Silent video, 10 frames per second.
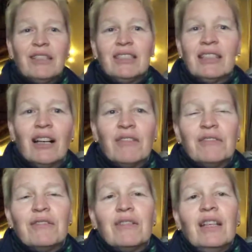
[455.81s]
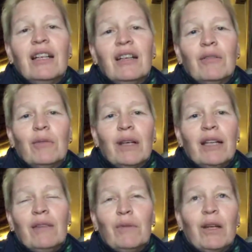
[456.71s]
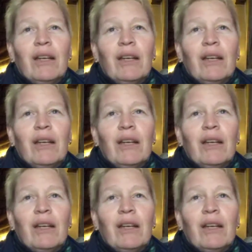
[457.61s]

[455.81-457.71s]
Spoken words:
It's tough when